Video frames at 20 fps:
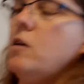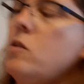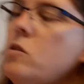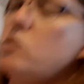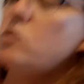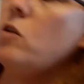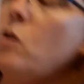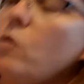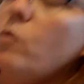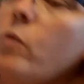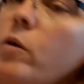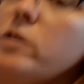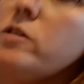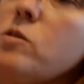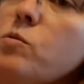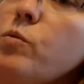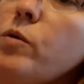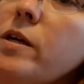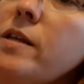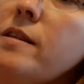So
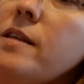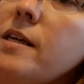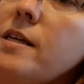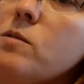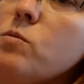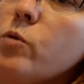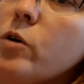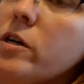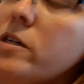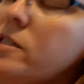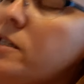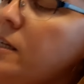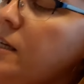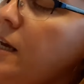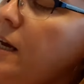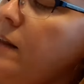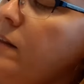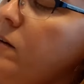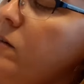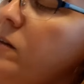let's read these words
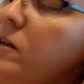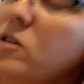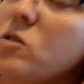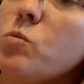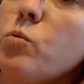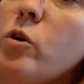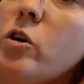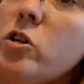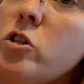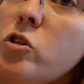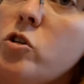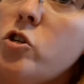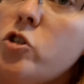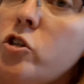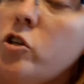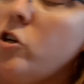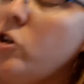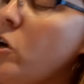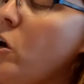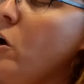together. These words you
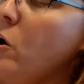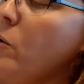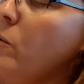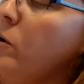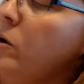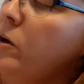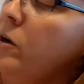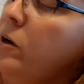should know.